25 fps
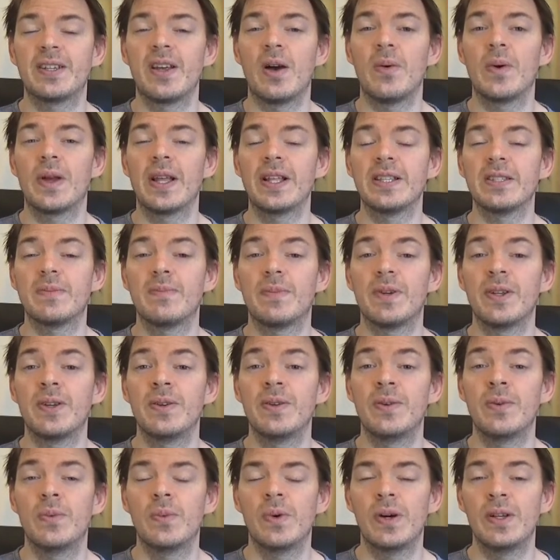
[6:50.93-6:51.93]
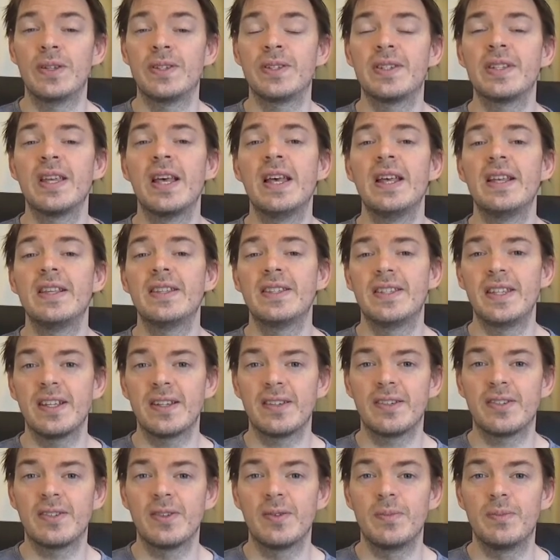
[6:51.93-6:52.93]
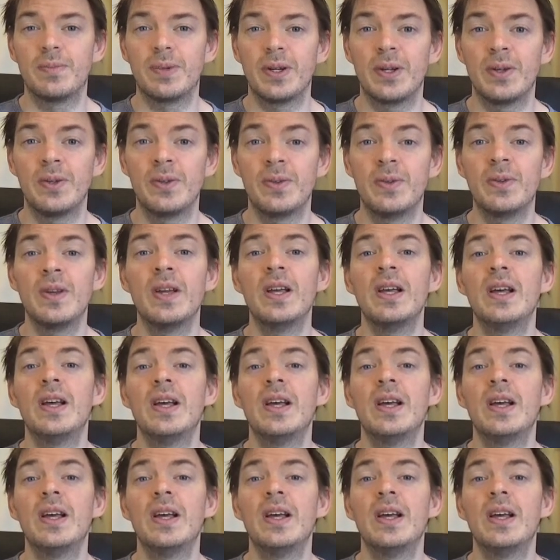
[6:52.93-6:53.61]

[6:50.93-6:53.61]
go against Blue was Sigma Suit Blue,